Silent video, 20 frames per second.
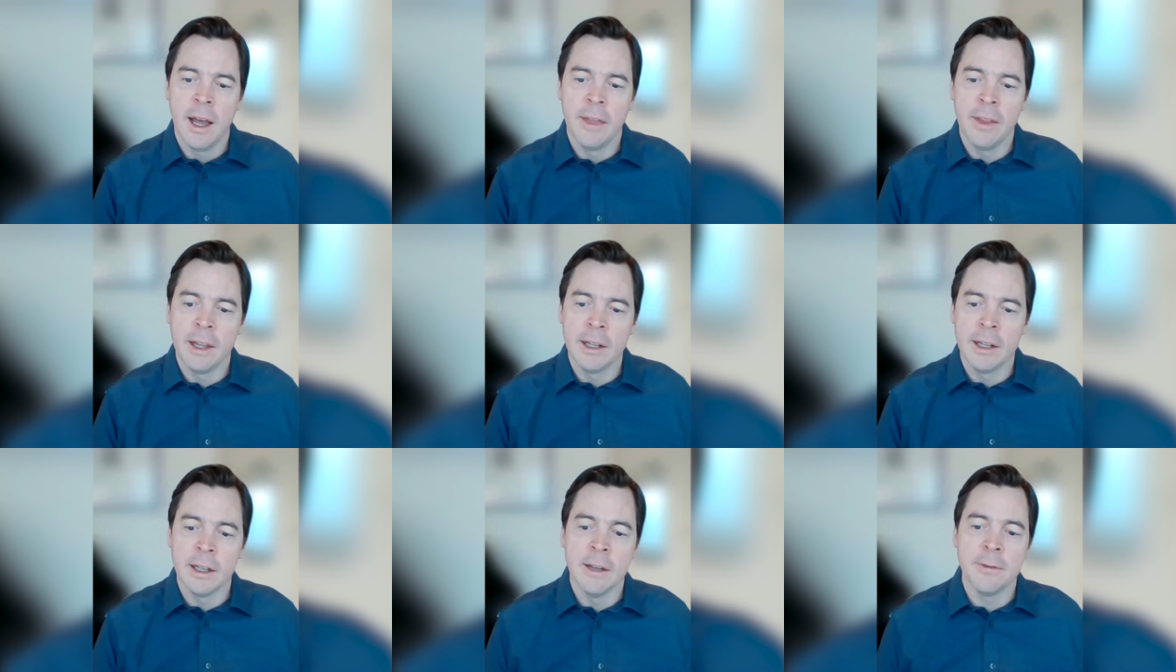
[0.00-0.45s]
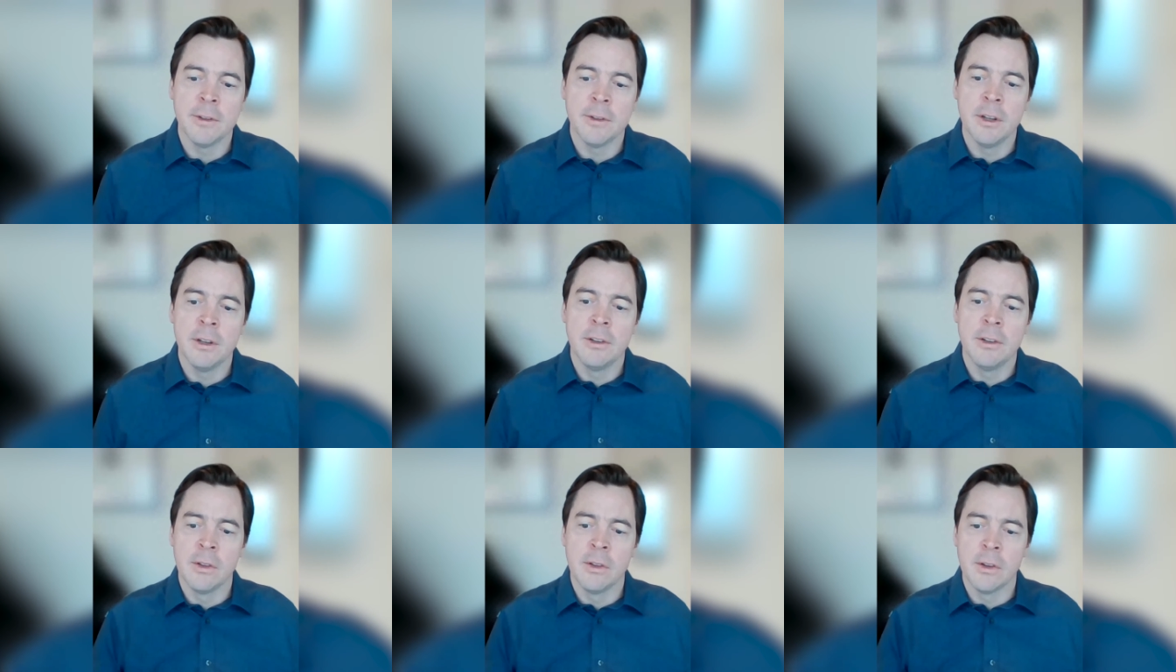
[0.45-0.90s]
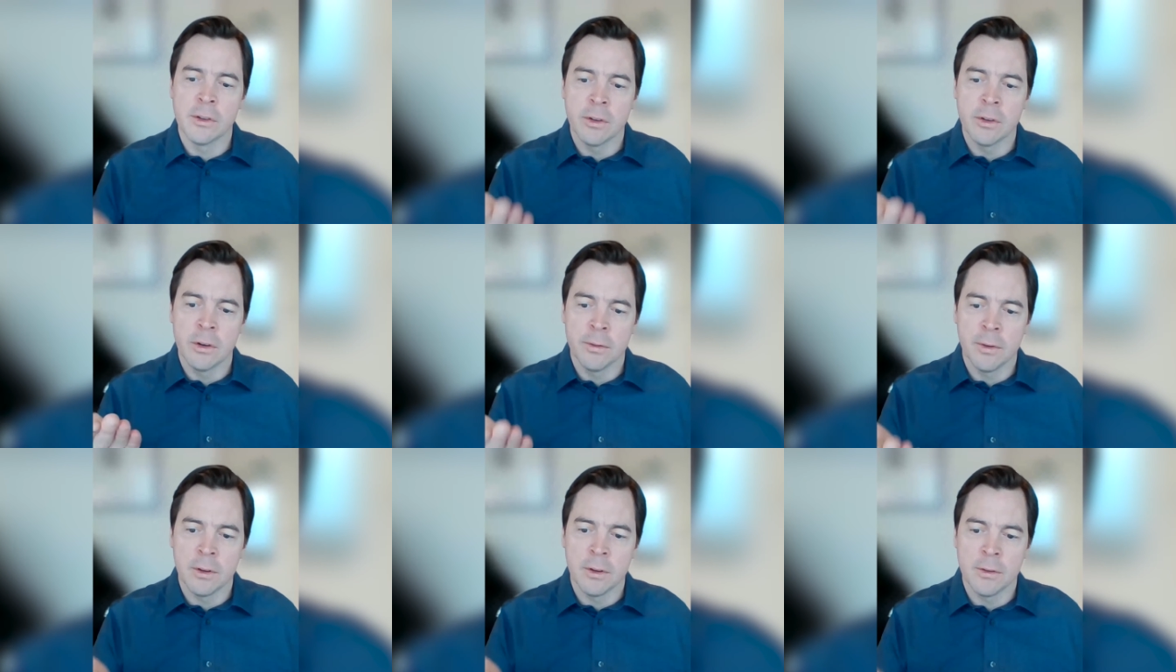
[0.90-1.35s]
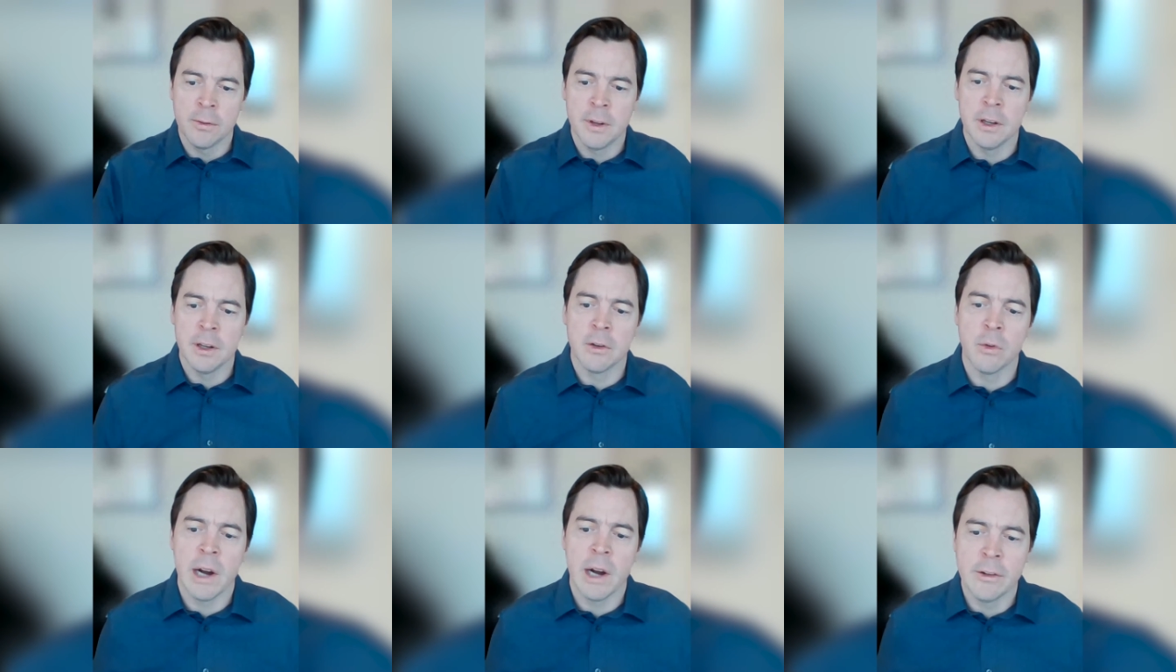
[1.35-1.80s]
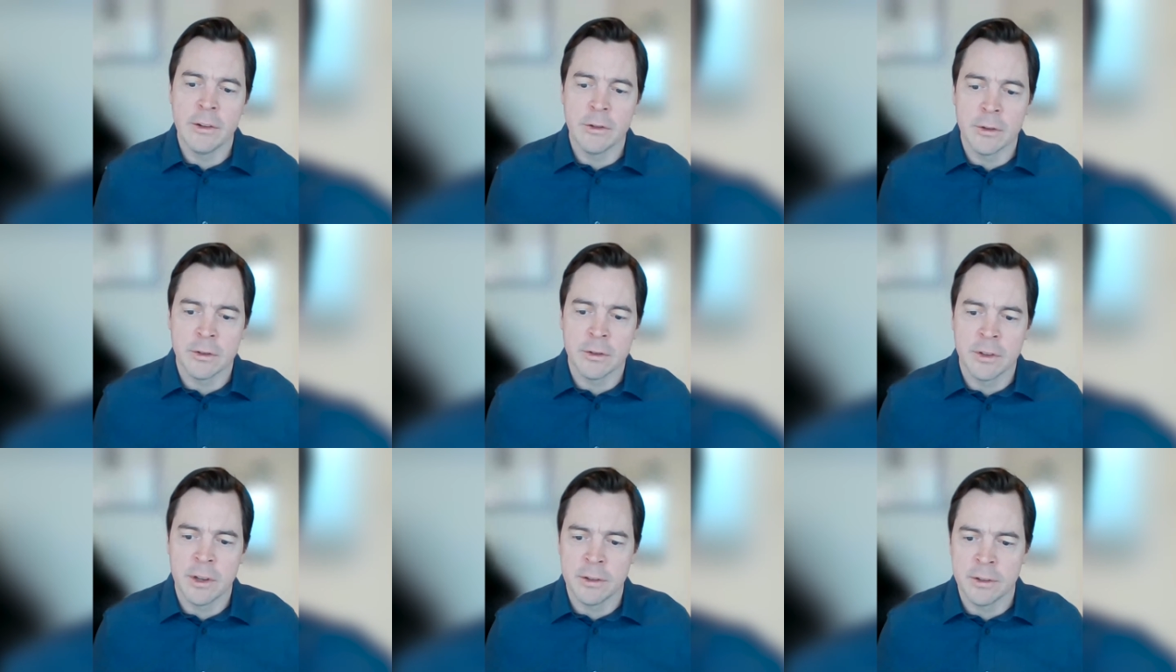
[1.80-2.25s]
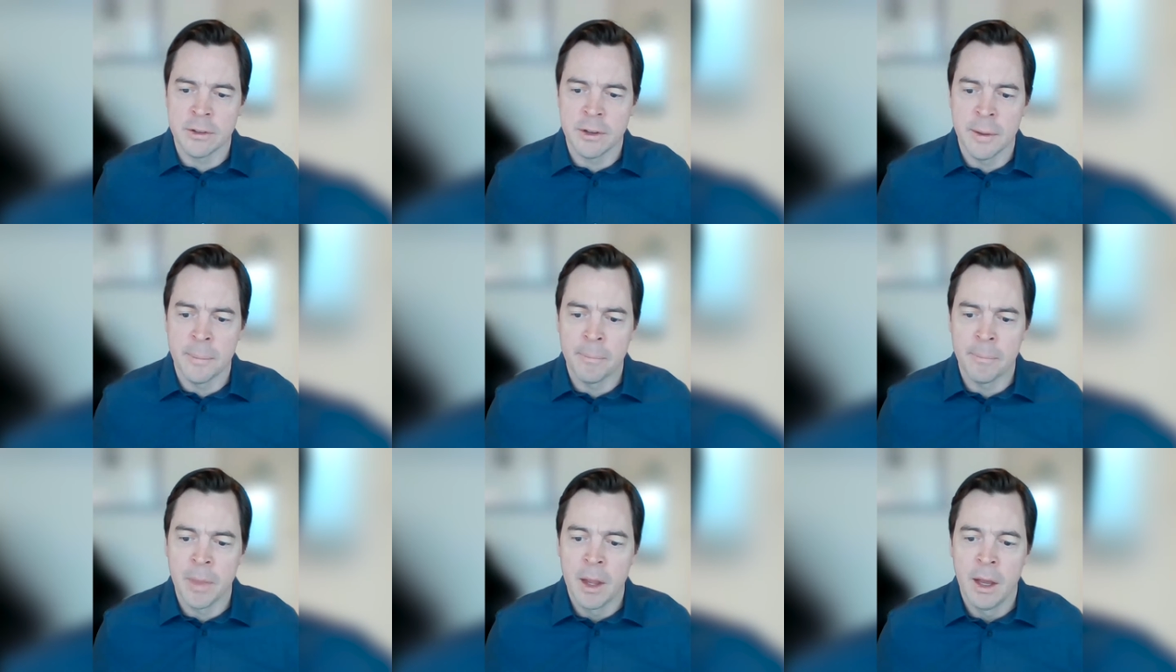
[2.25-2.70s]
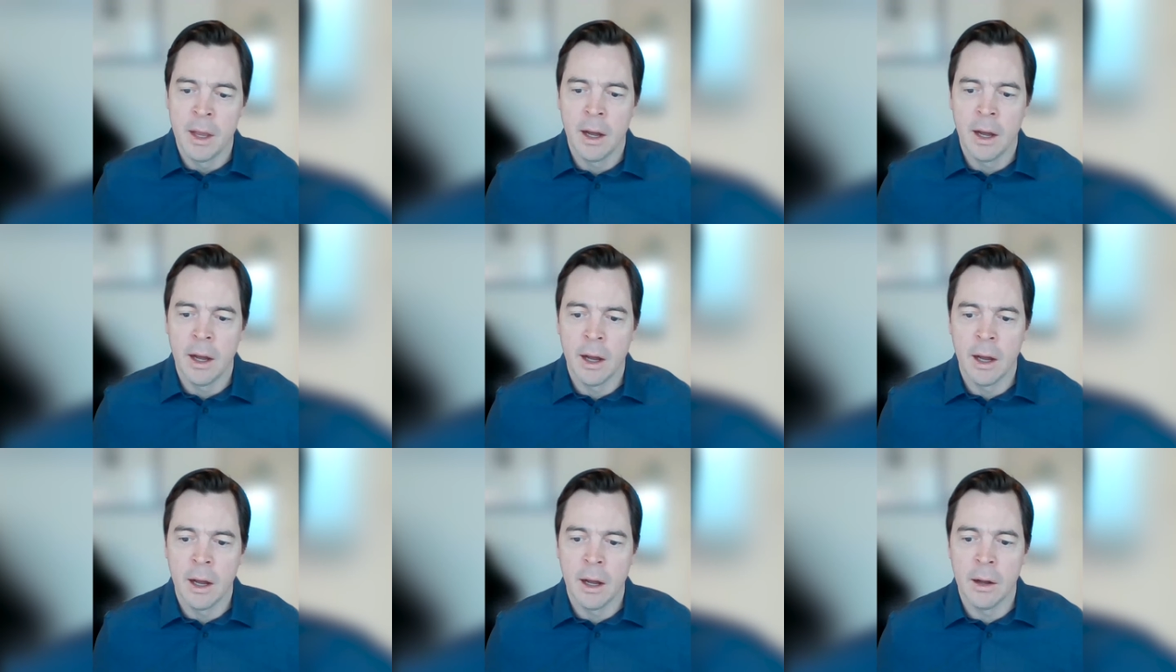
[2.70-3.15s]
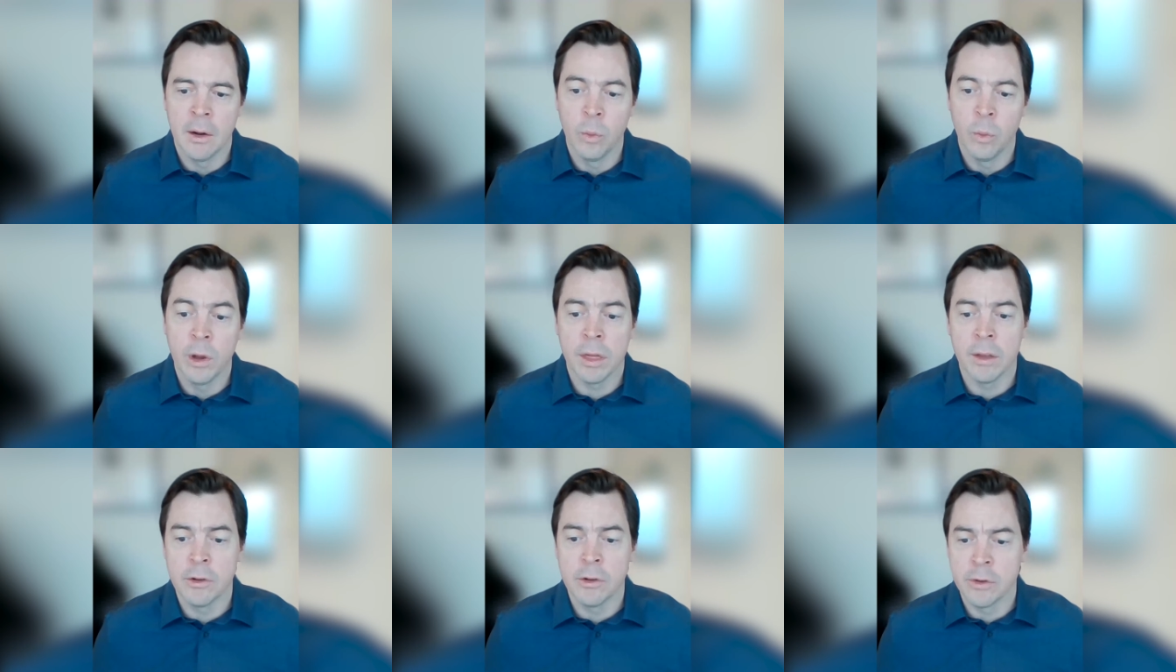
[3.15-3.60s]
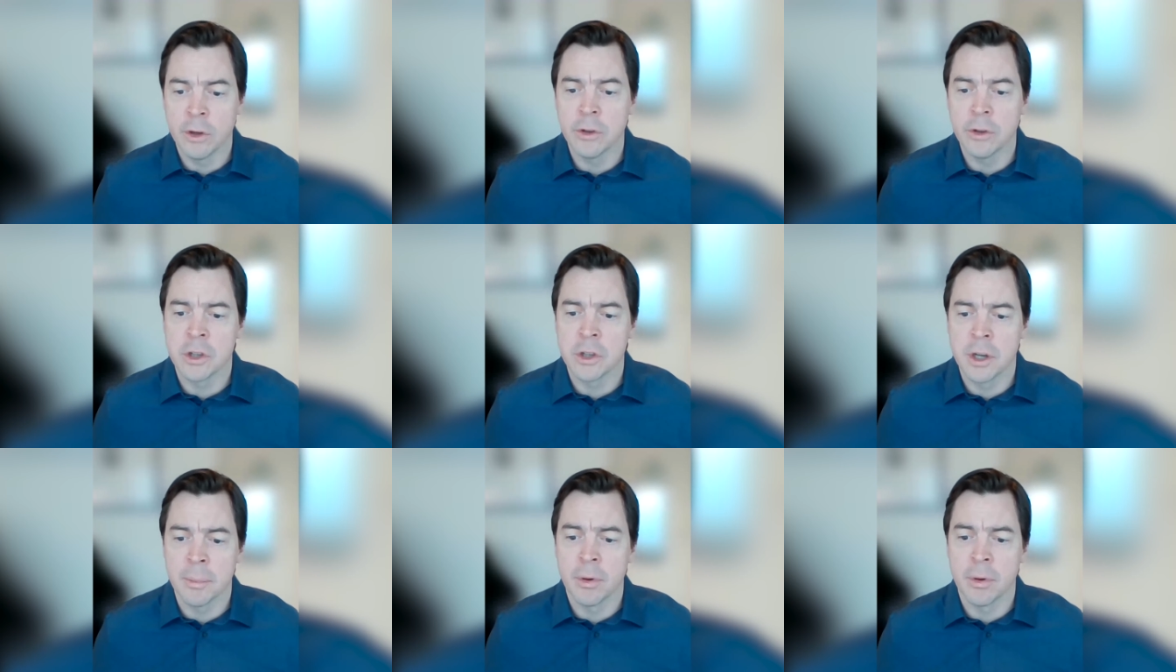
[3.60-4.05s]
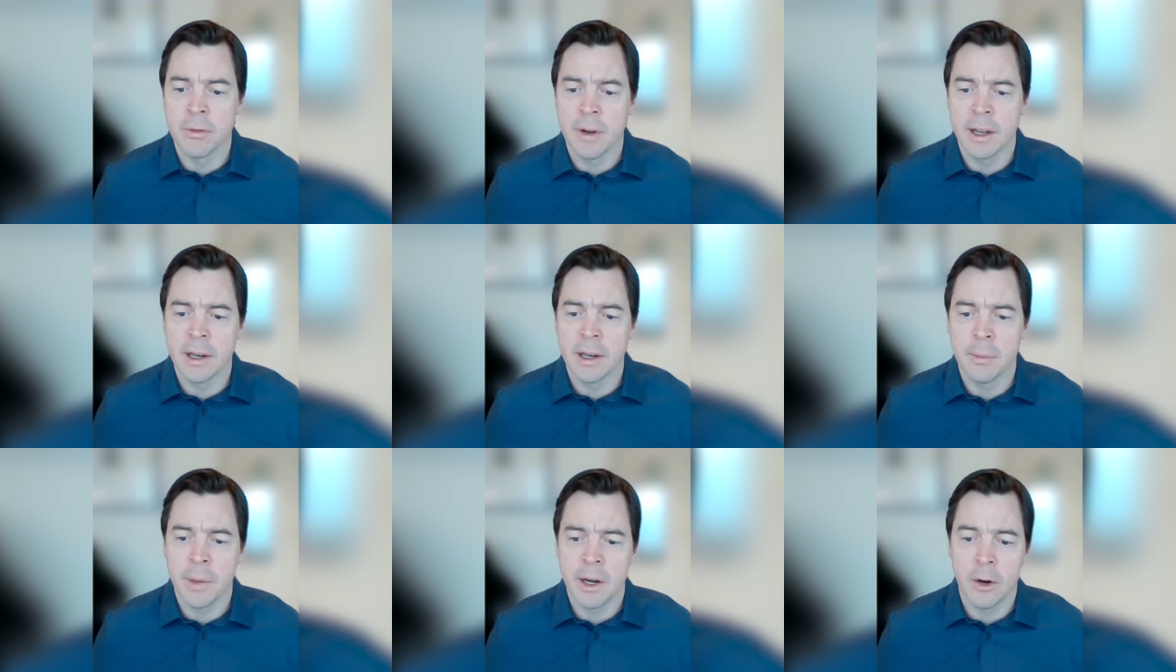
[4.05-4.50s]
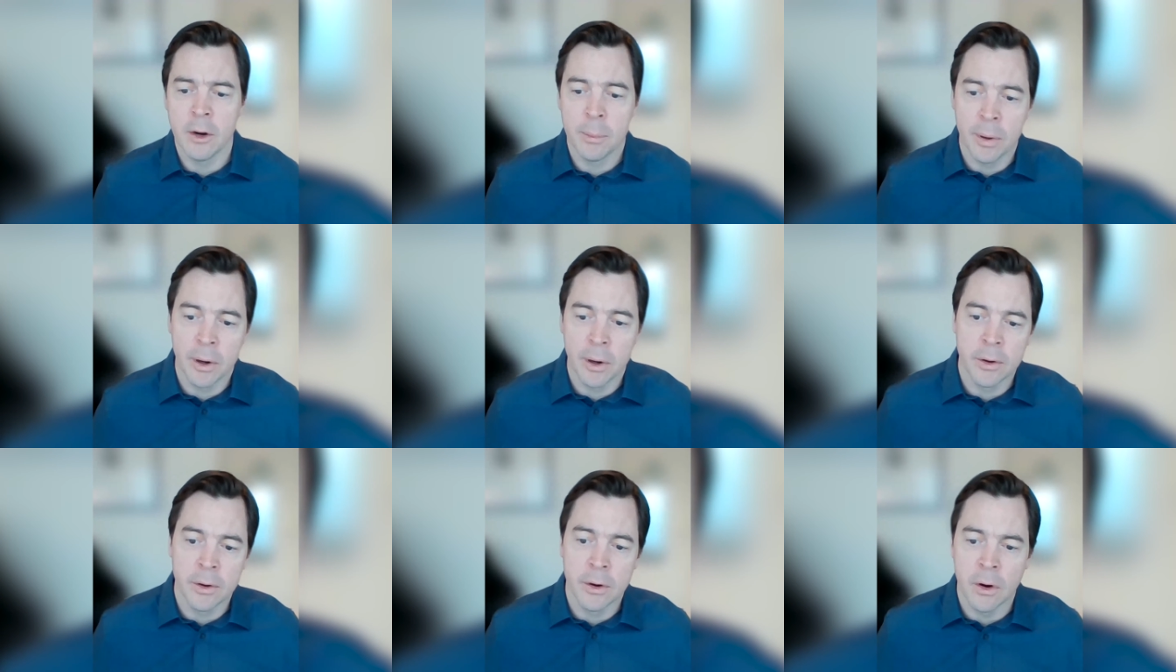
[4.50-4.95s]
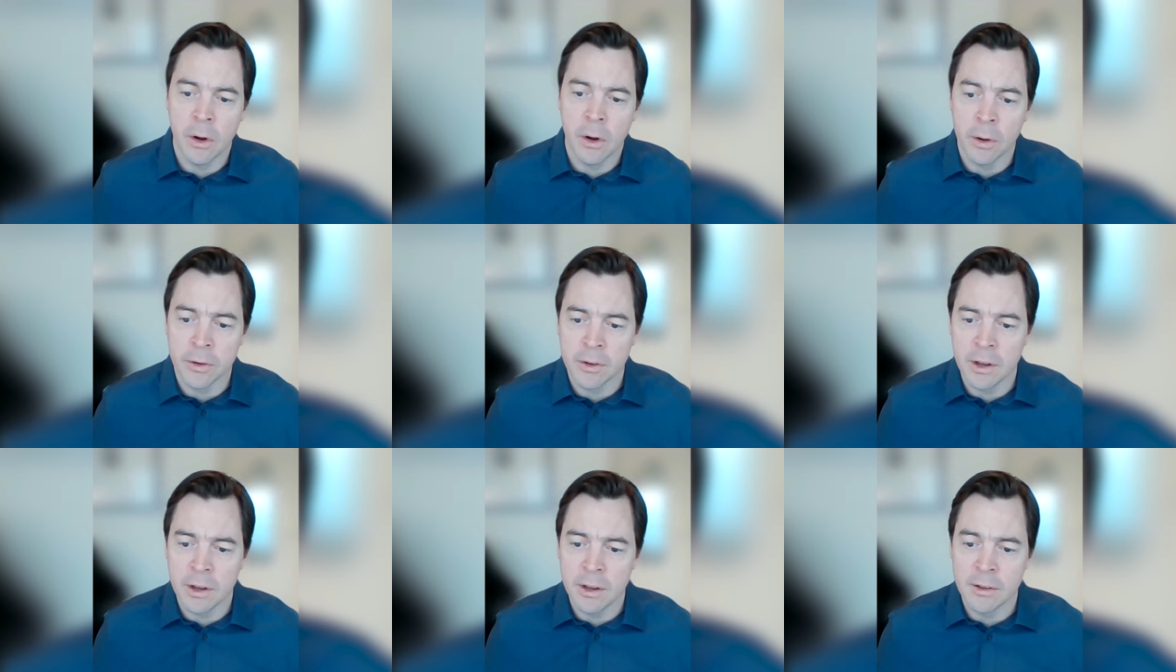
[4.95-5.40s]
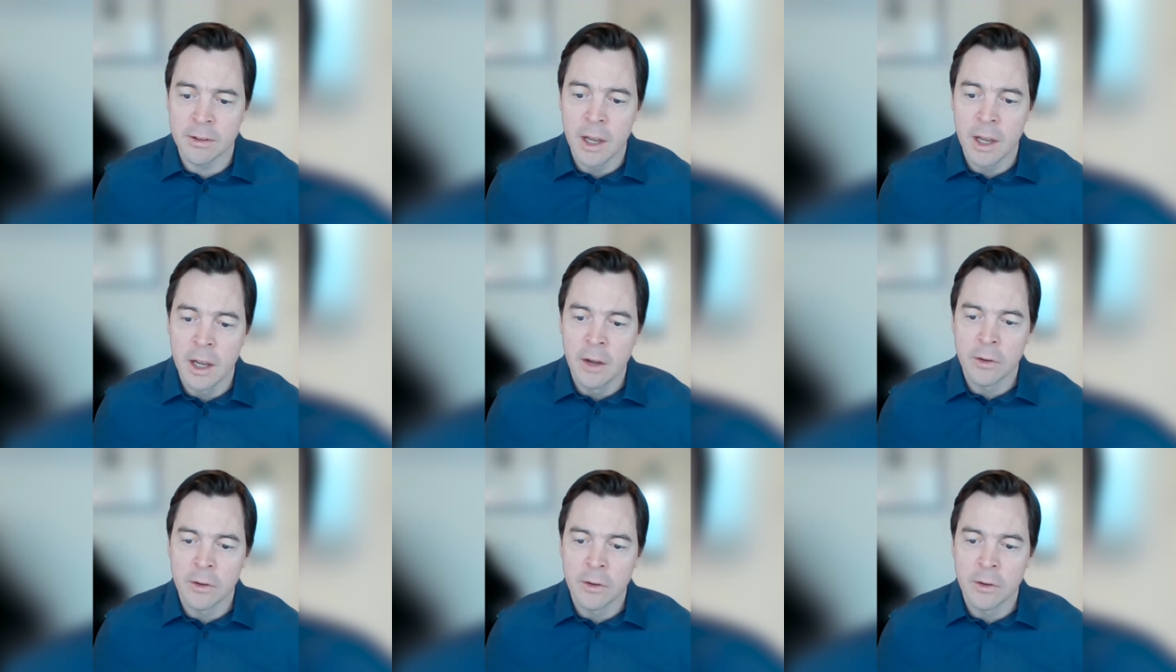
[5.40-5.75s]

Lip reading: and then lifted to the surface via a riser system with the drill ship provided by our partner Allseas.